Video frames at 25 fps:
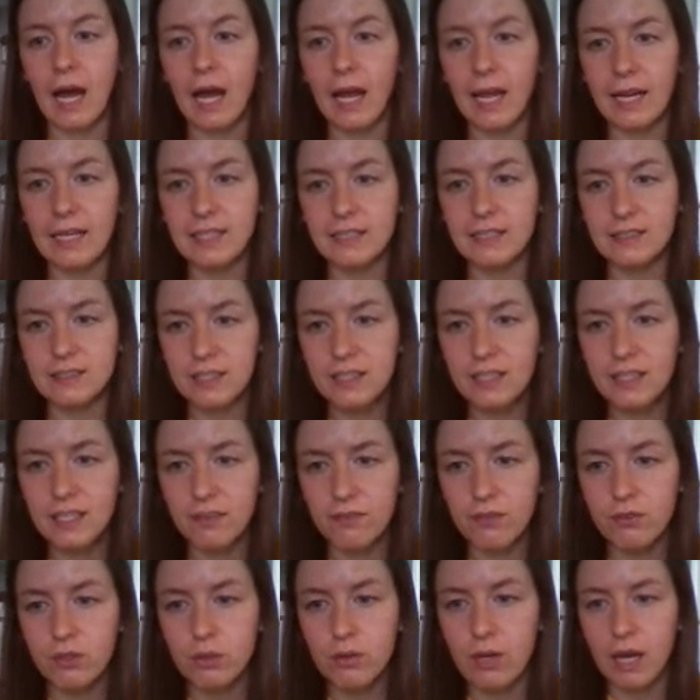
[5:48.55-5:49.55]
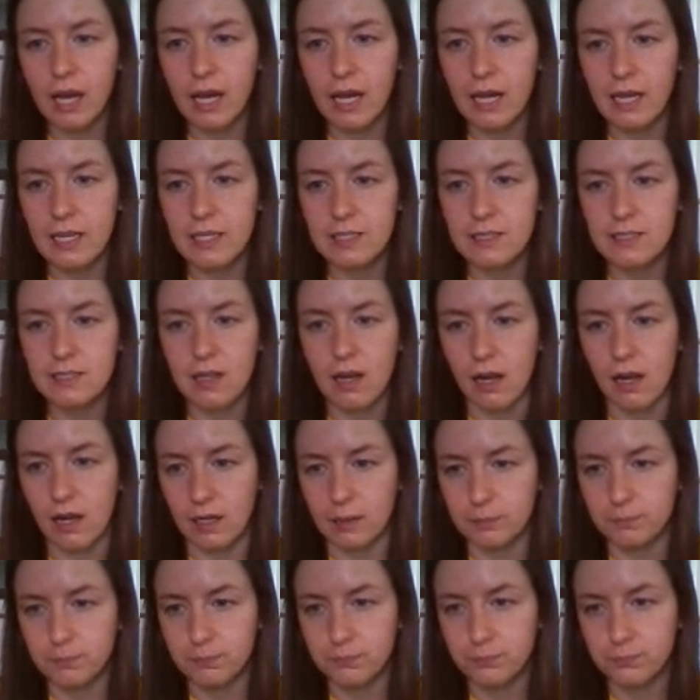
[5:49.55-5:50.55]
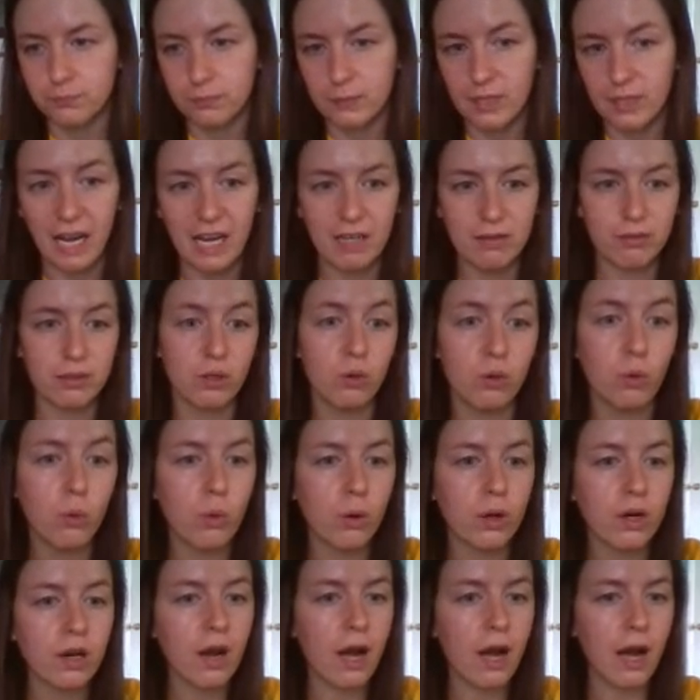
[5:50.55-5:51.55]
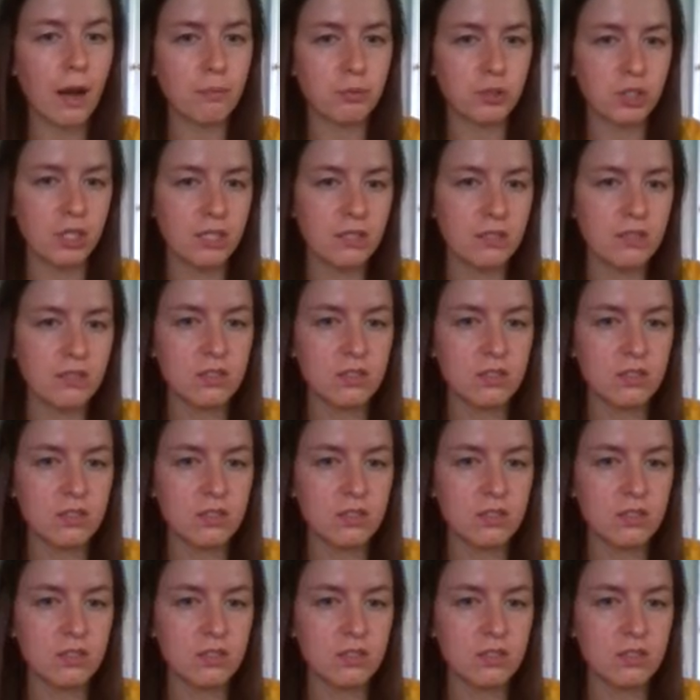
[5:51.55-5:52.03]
I did give you guys kind of an or option,